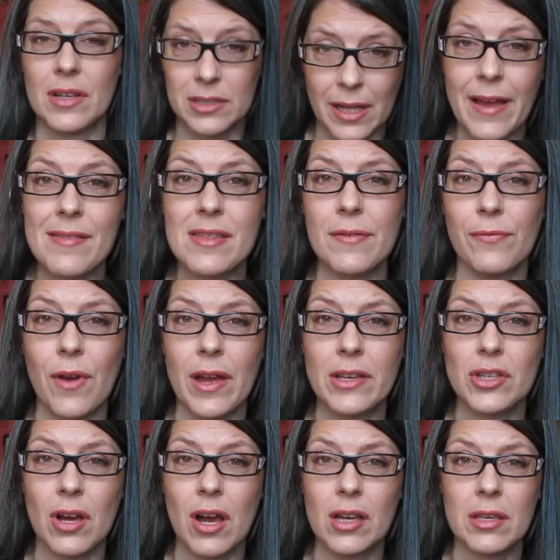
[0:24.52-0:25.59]

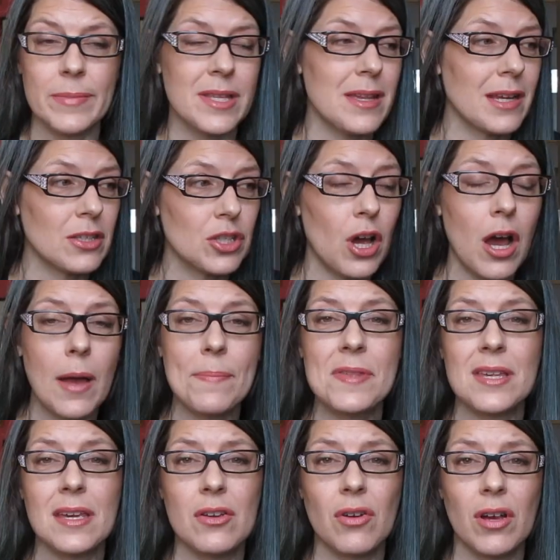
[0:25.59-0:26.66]
classified documents like top
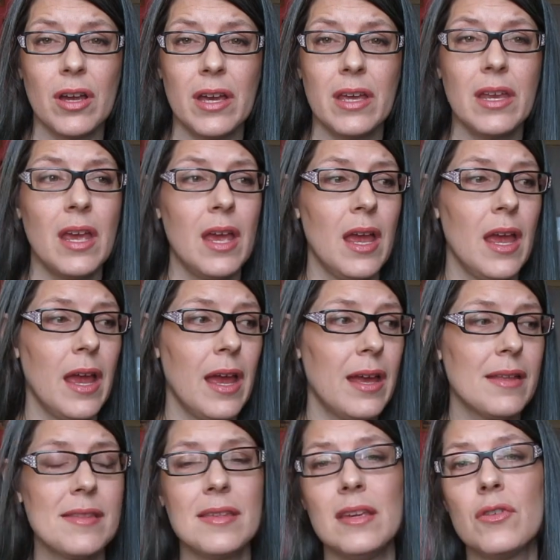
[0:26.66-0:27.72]
secret
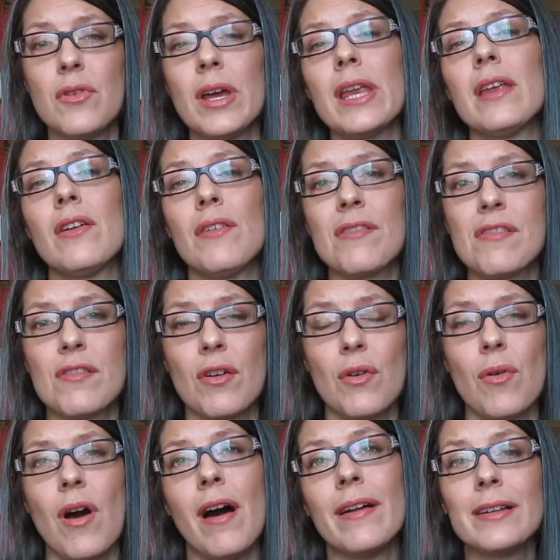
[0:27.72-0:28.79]
and secret and
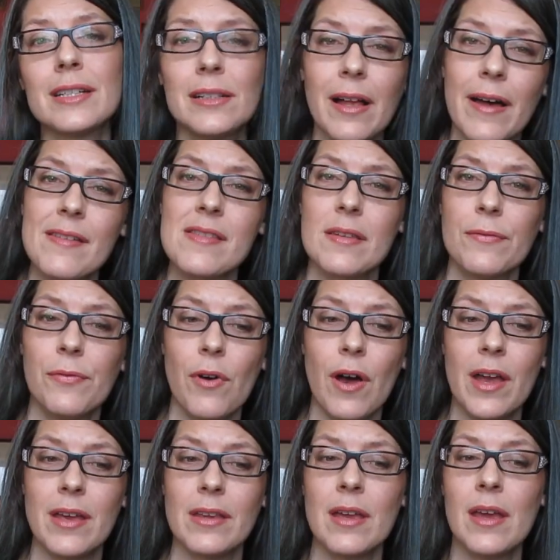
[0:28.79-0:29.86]
also
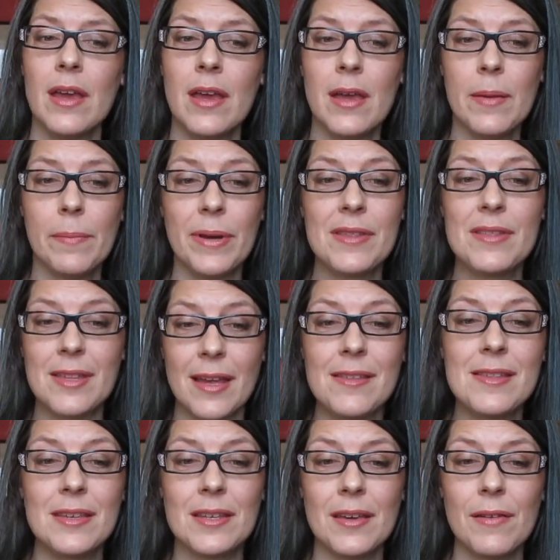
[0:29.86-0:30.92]
unclassified but
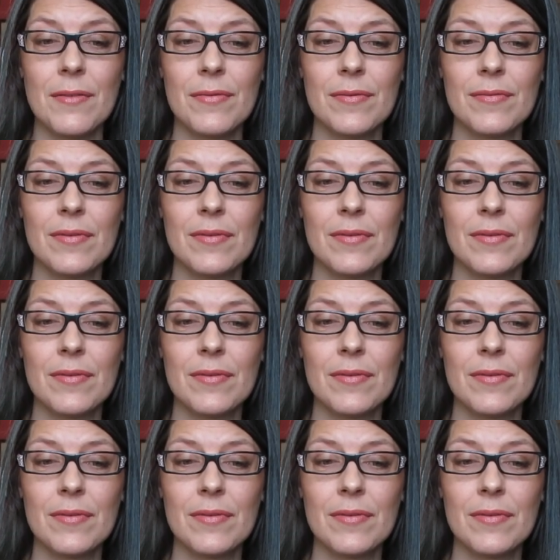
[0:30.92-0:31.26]
sensitive.